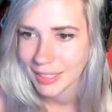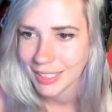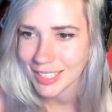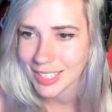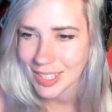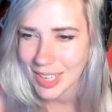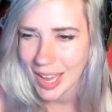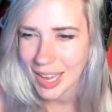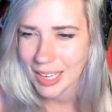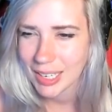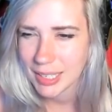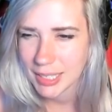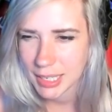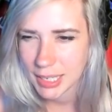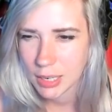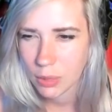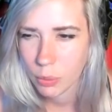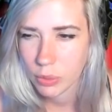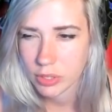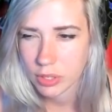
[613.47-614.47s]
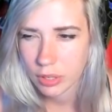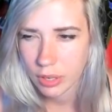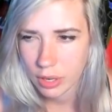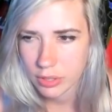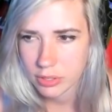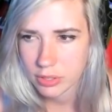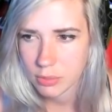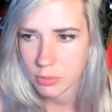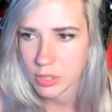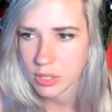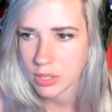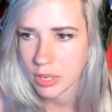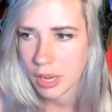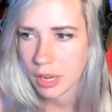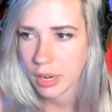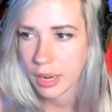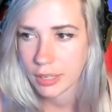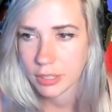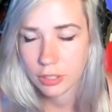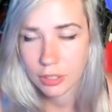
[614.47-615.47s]
The sand here was a custom design.
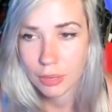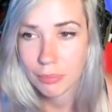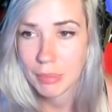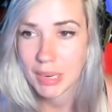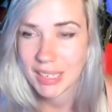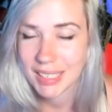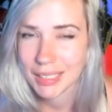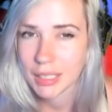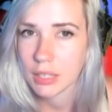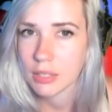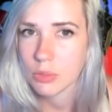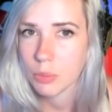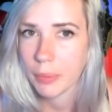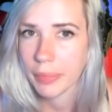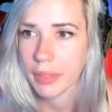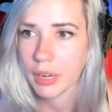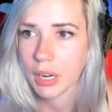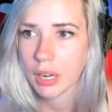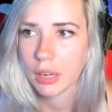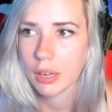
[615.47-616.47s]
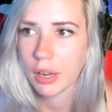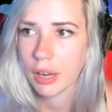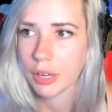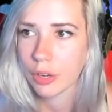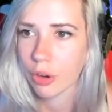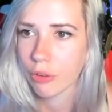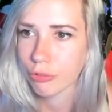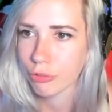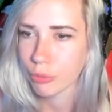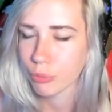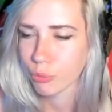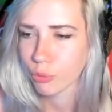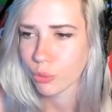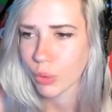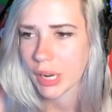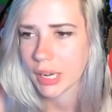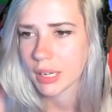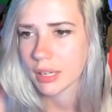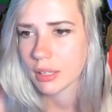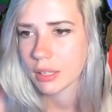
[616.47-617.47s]
I did not make it. That's one that I got from
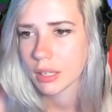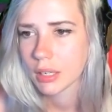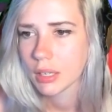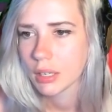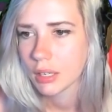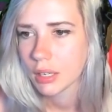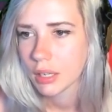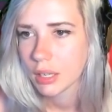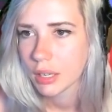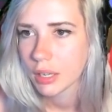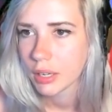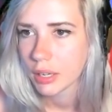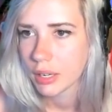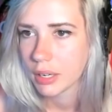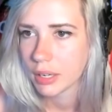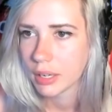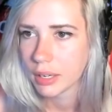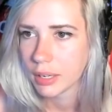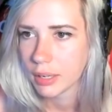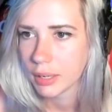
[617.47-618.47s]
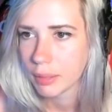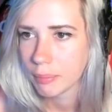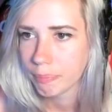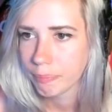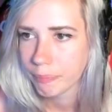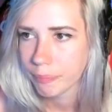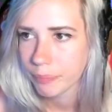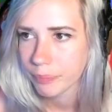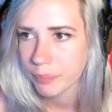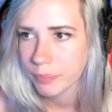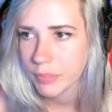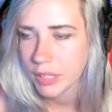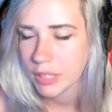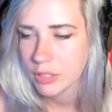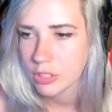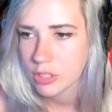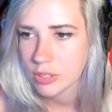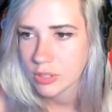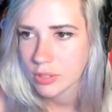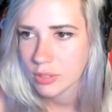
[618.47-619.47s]
Reddit. Yeah,
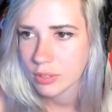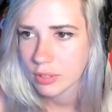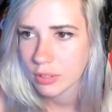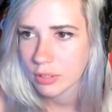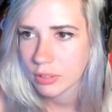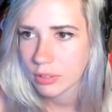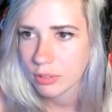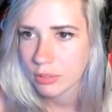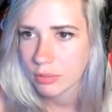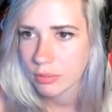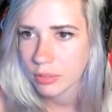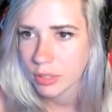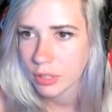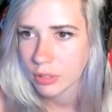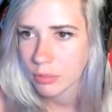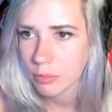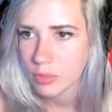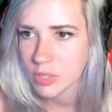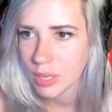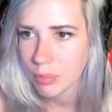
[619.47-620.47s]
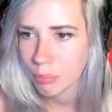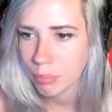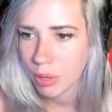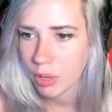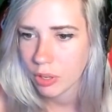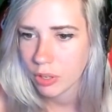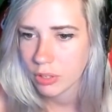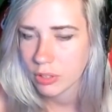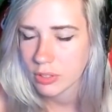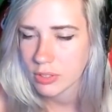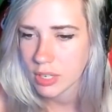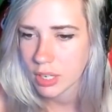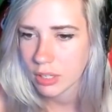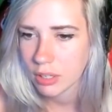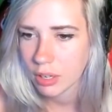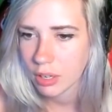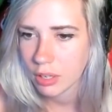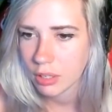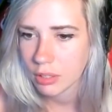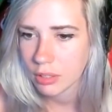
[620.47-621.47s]
just a little, you know, Zen pond and Zen
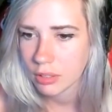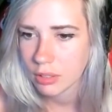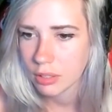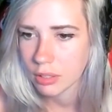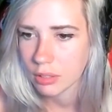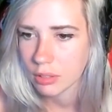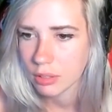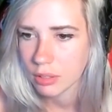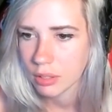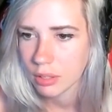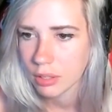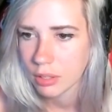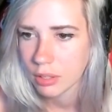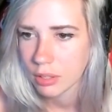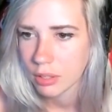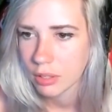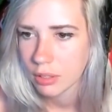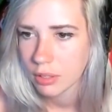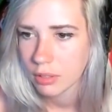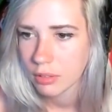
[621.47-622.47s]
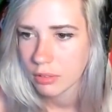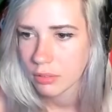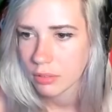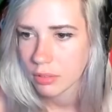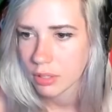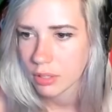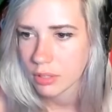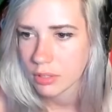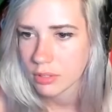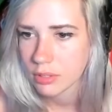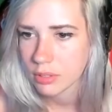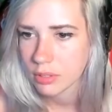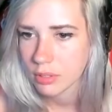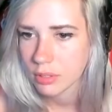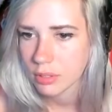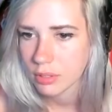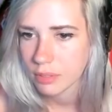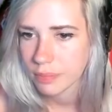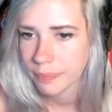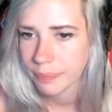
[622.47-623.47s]
garden, and got
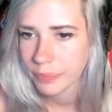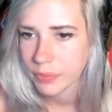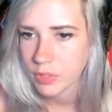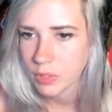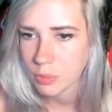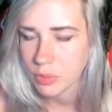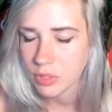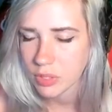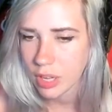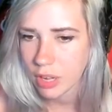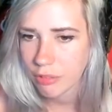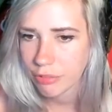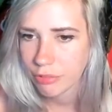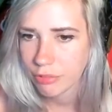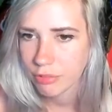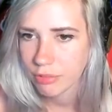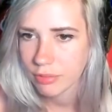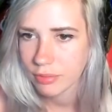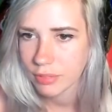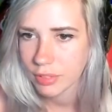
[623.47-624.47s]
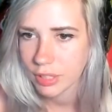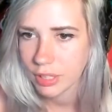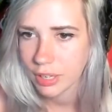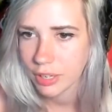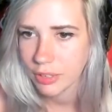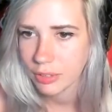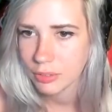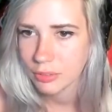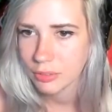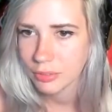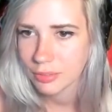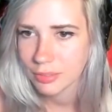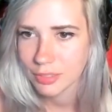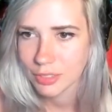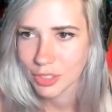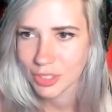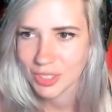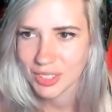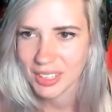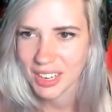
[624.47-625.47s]
some stuff, you know,
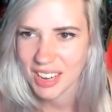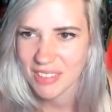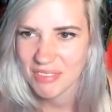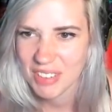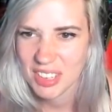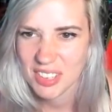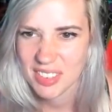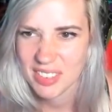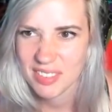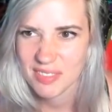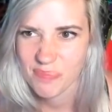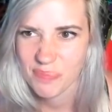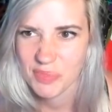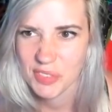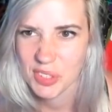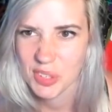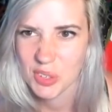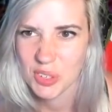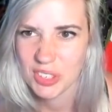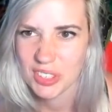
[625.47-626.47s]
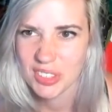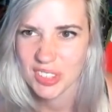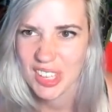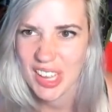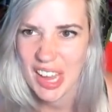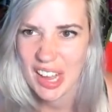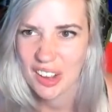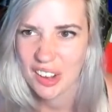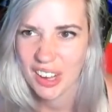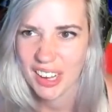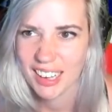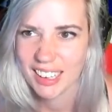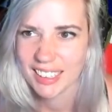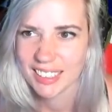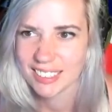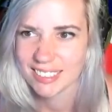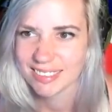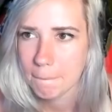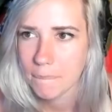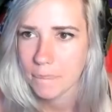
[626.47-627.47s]
just that I felt suited the area.
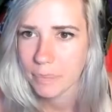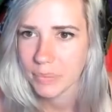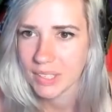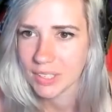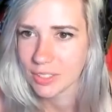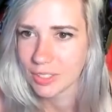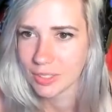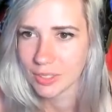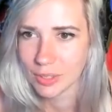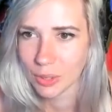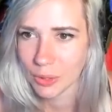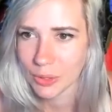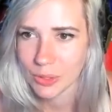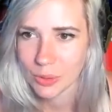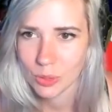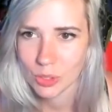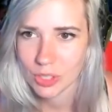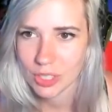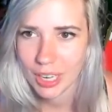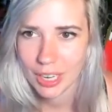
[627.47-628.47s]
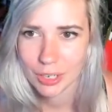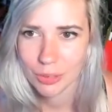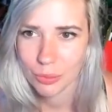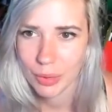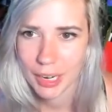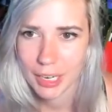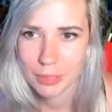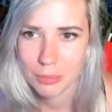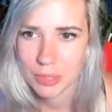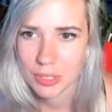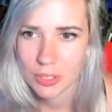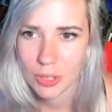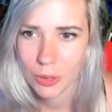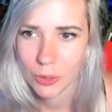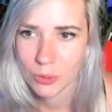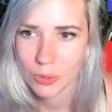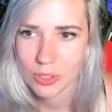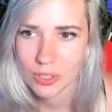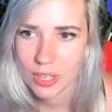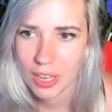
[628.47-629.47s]
This is also just kind of random
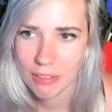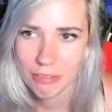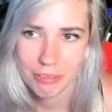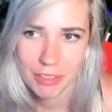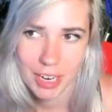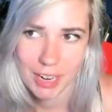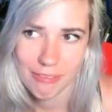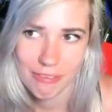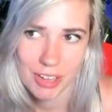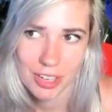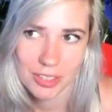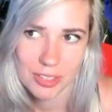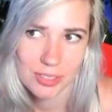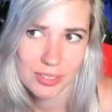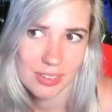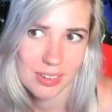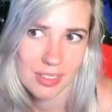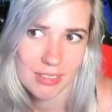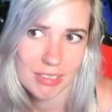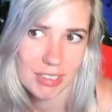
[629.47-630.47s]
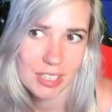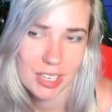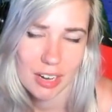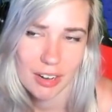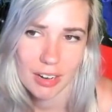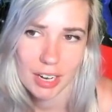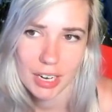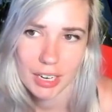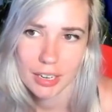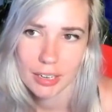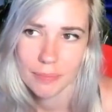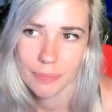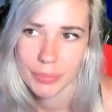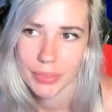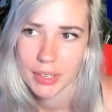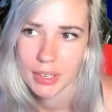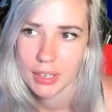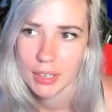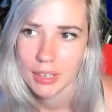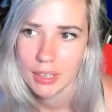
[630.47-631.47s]
stone stuff that I felt suited this area.
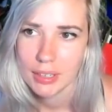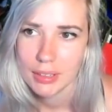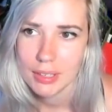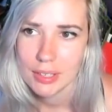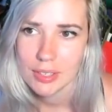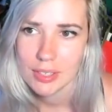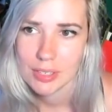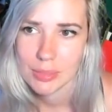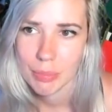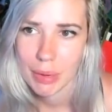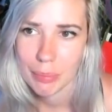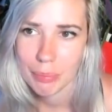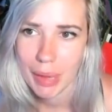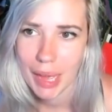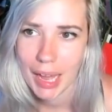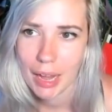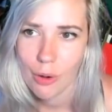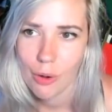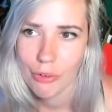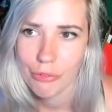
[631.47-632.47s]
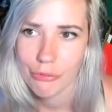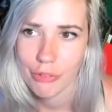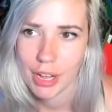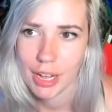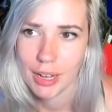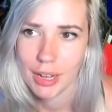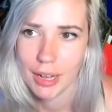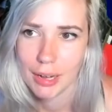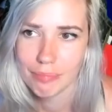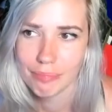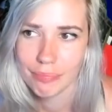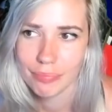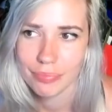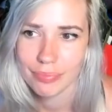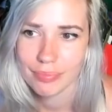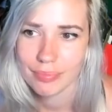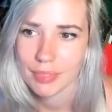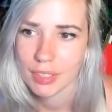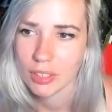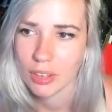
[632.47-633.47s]
This is my power farm.
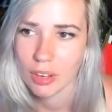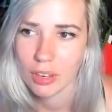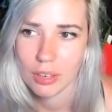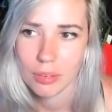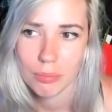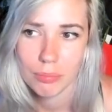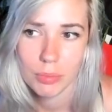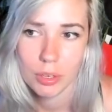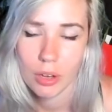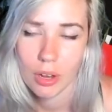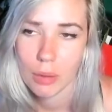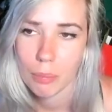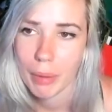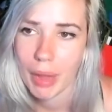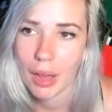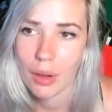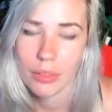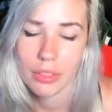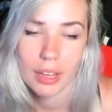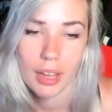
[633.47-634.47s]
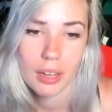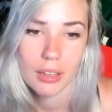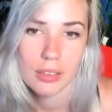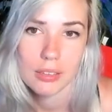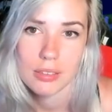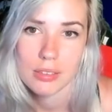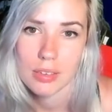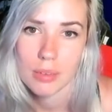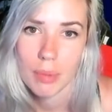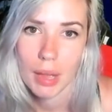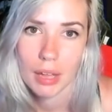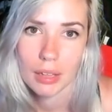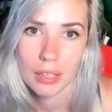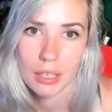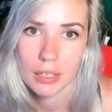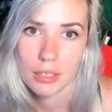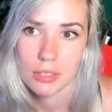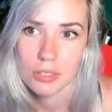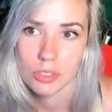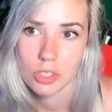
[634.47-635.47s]
Gotta power the island somehow,
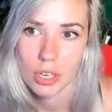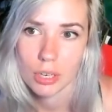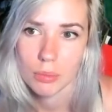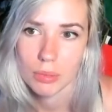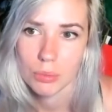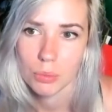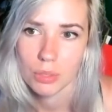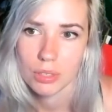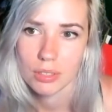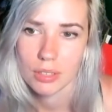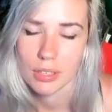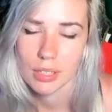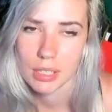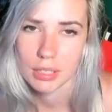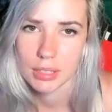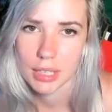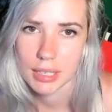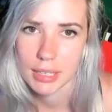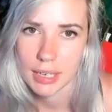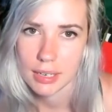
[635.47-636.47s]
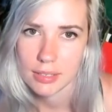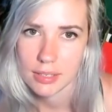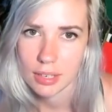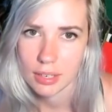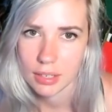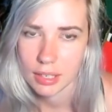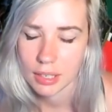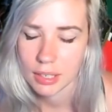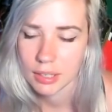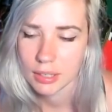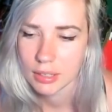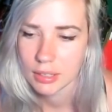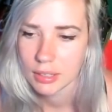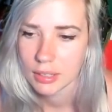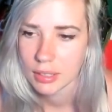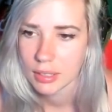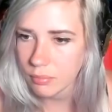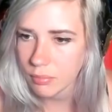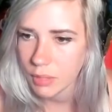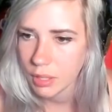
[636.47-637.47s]
ladies and gentlemen, with another lighthouse out here.
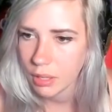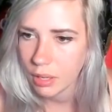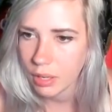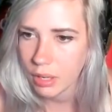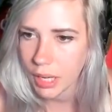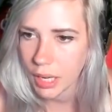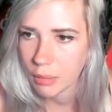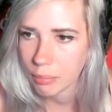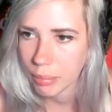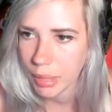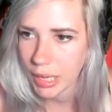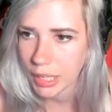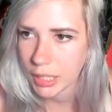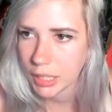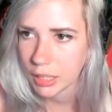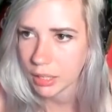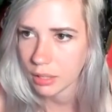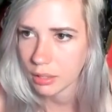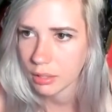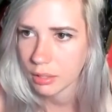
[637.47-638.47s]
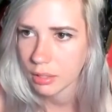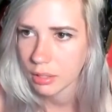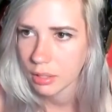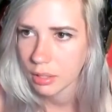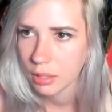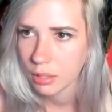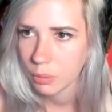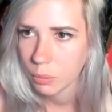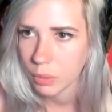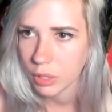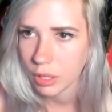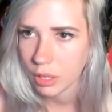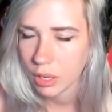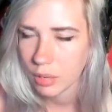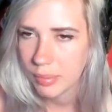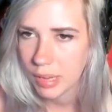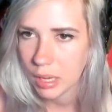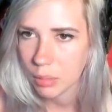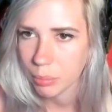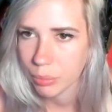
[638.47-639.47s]
Okay, back here. We come
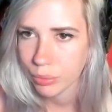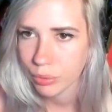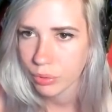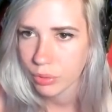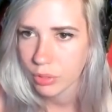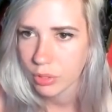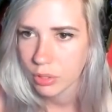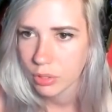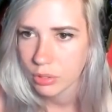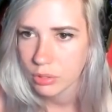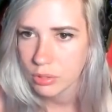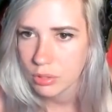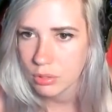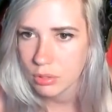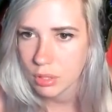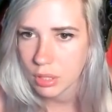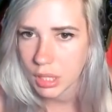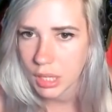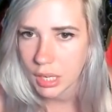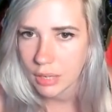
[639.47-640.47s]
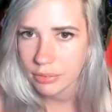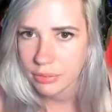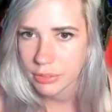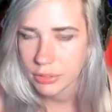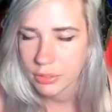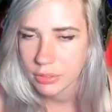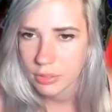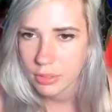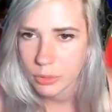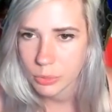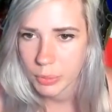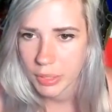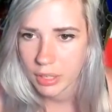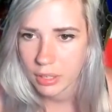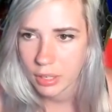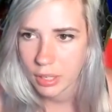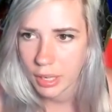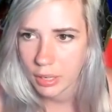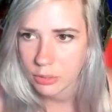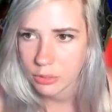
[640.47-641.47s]
up. To the left is my
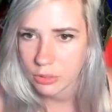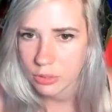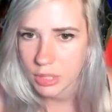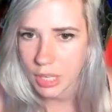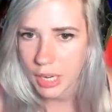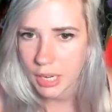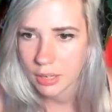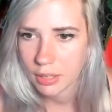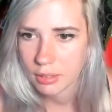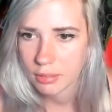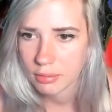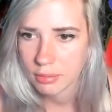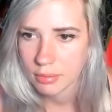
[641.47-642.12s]
little outdoor diner.